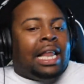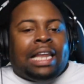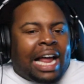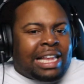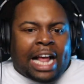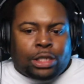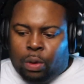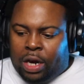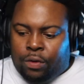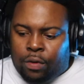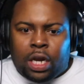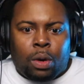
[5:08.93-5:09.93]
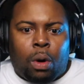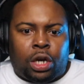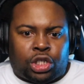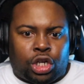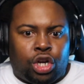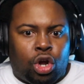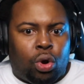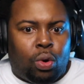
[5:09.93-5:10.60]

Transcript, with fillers: like that's what he really wants to do.